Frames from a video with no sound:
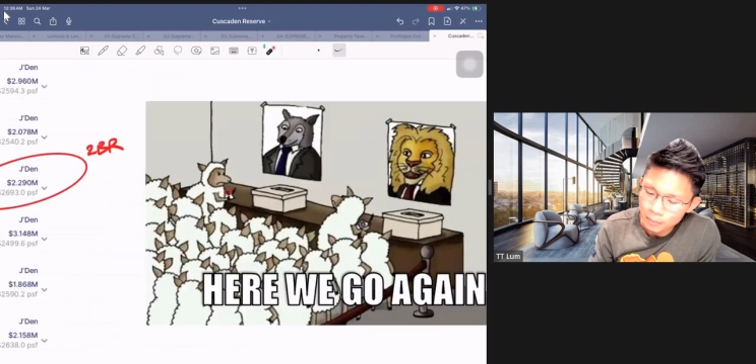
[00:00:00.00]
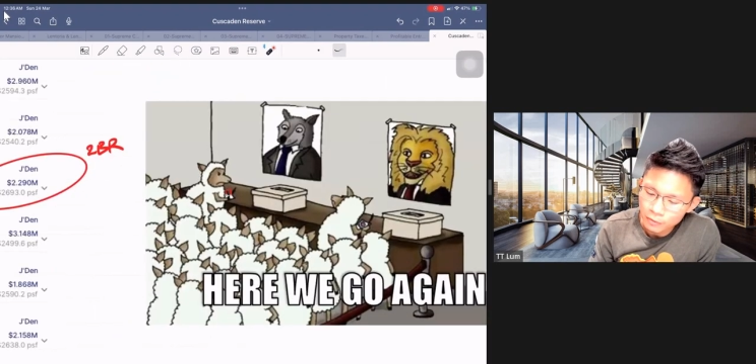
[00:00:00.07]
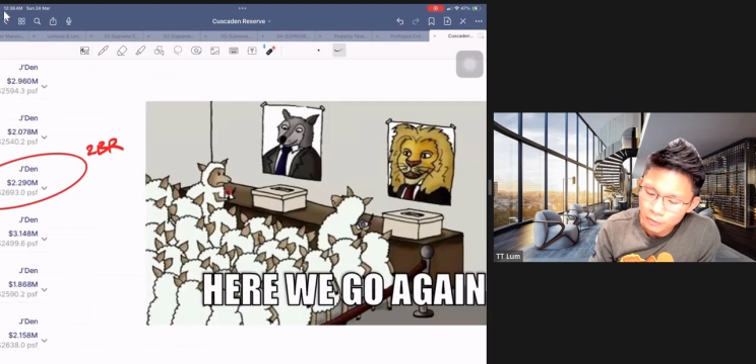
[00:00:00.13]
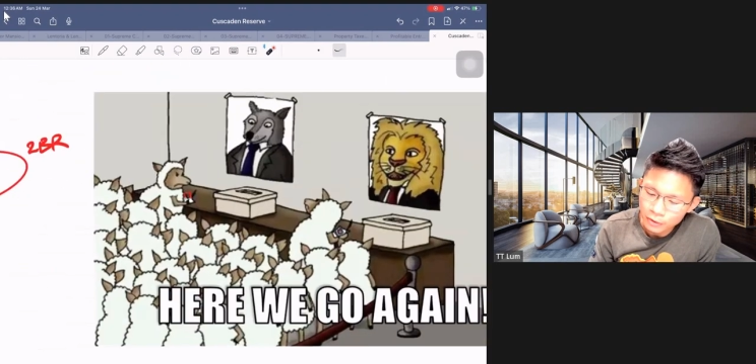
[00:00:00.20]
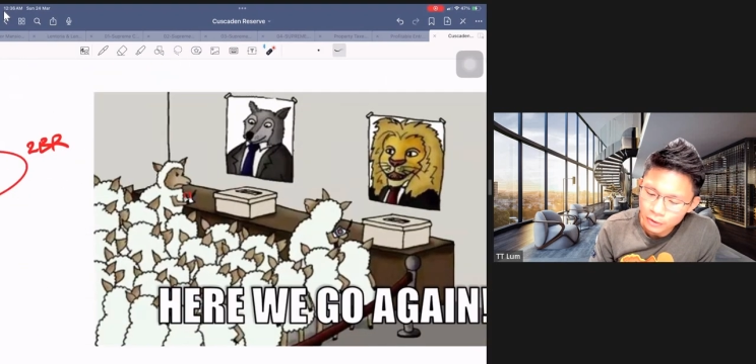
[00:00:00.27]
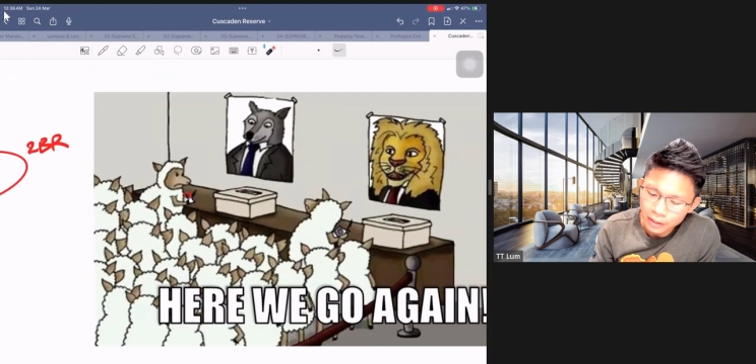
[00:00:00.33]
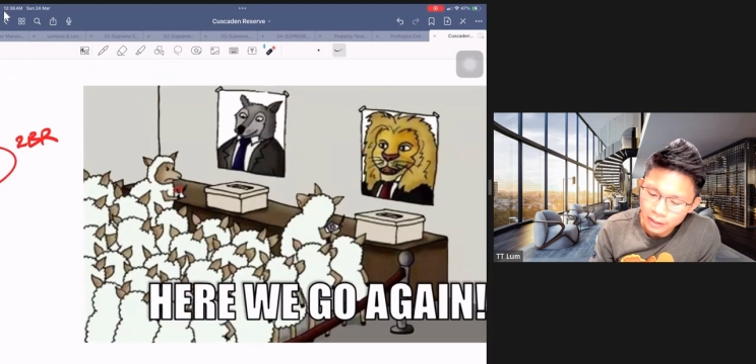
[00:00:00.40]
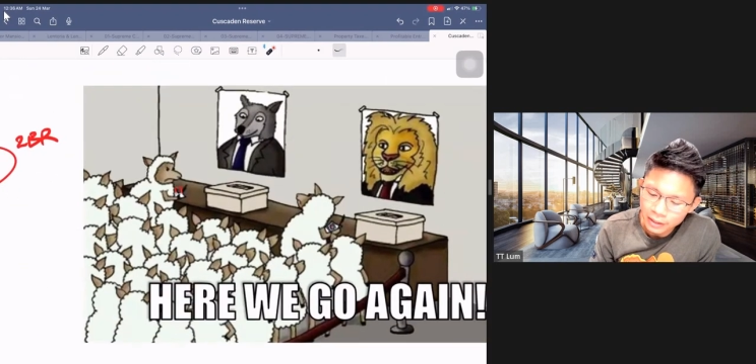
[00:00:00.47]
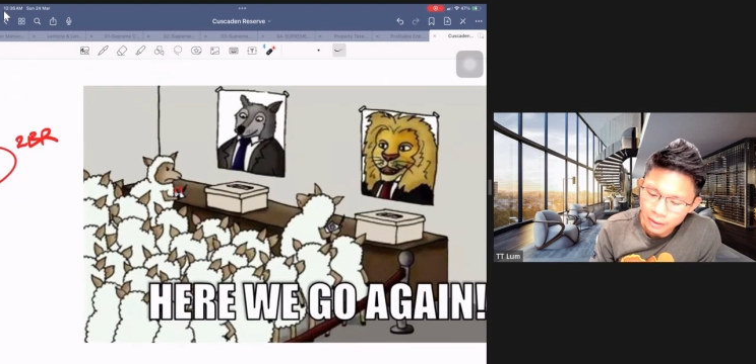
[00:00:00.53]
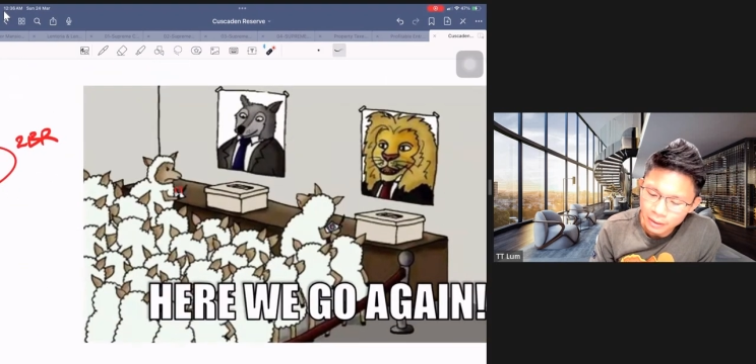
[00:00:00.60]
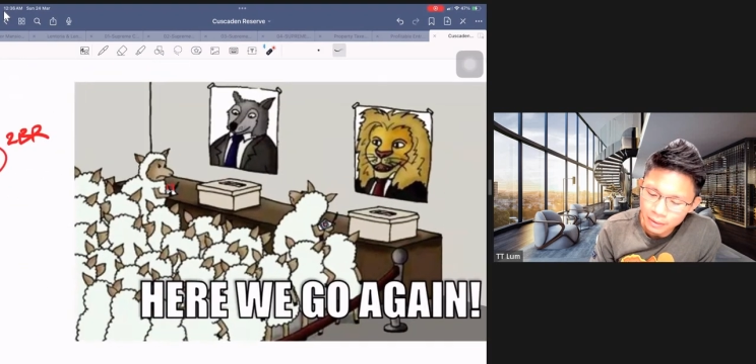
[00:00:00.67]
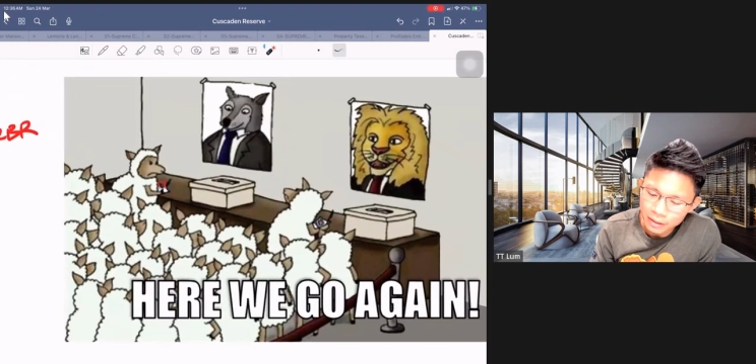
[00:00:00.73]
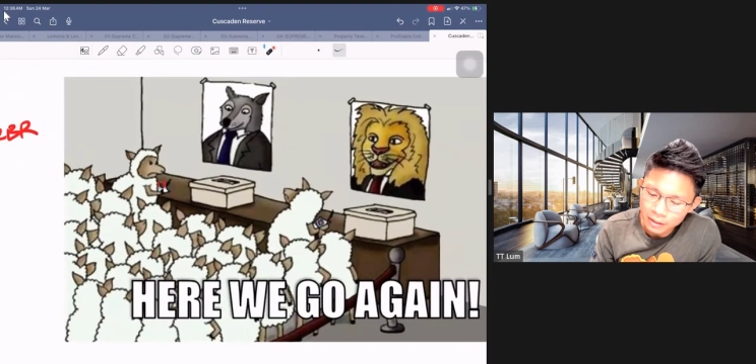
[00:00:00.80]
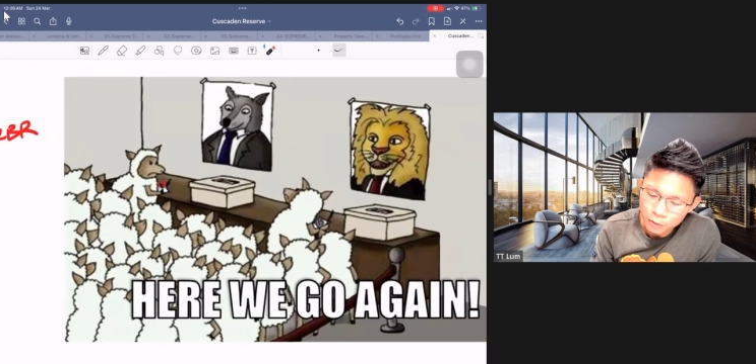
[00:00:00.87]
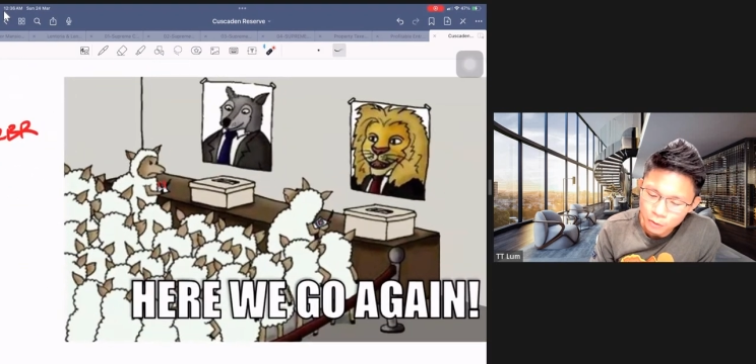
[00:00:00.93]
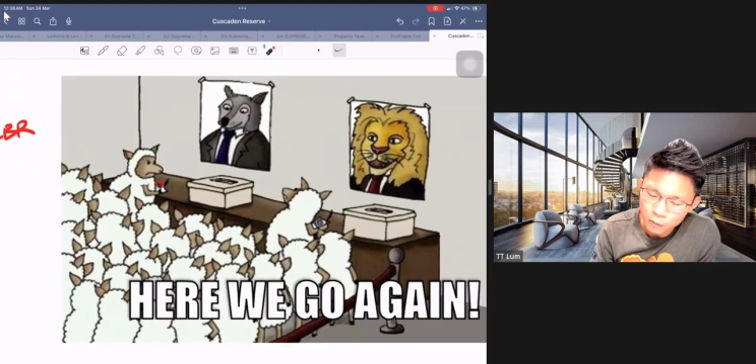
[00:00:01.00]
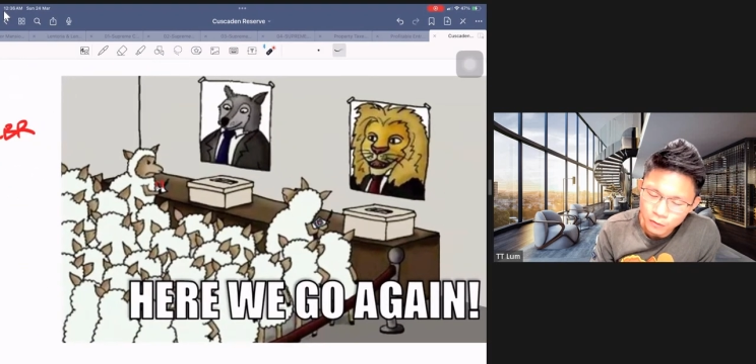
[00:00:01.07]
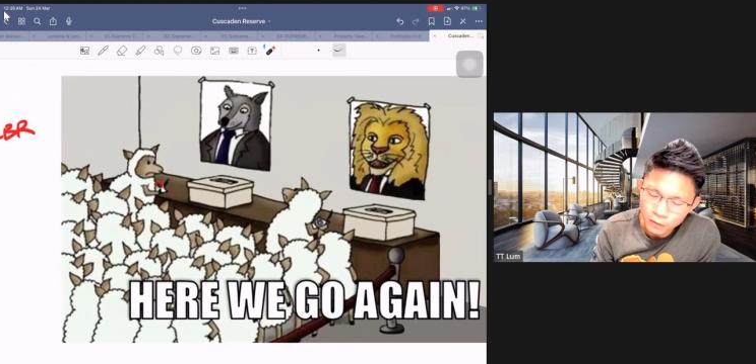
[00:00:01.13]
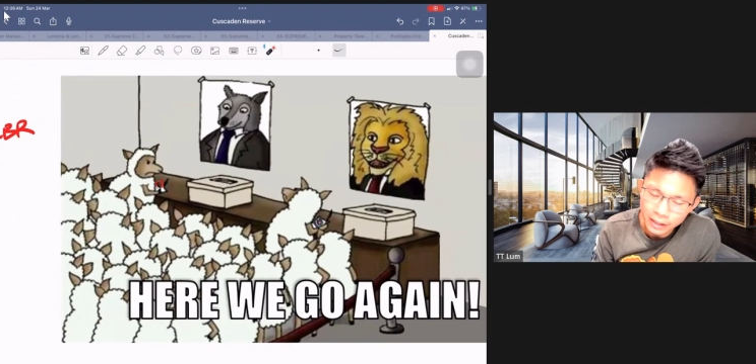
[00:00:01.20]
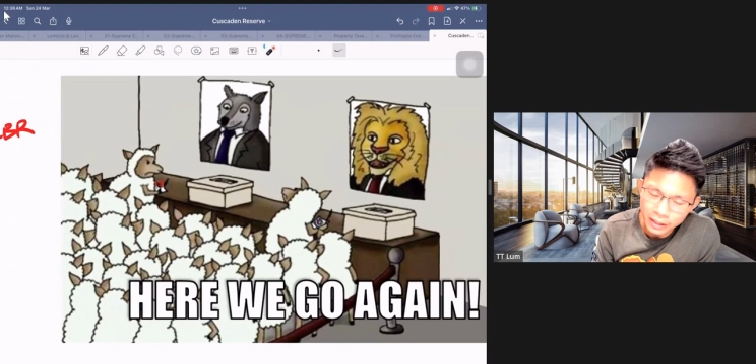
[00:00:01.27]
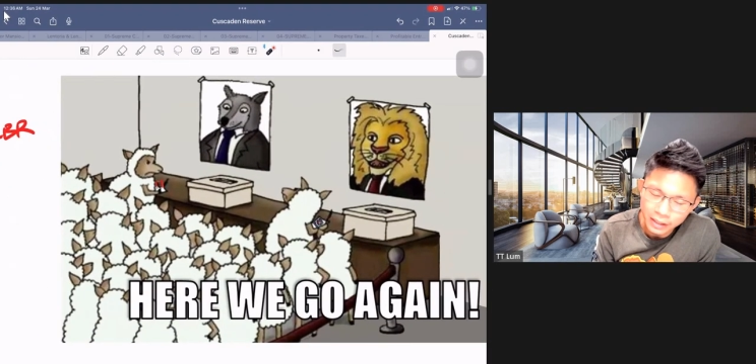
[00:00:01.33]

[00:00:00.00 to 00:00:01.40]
you line up at the show flat and